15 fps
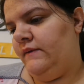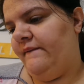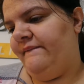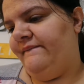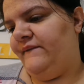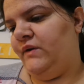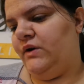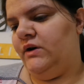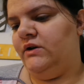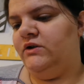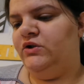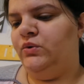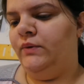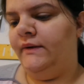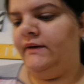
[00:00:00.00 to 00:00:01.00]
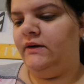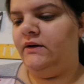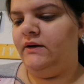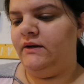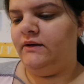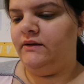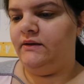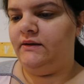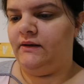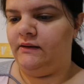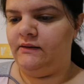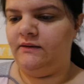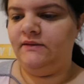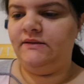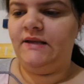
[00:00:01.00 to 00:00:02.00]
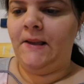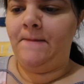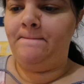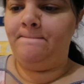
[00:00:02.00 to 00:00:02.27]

For Twitter, it is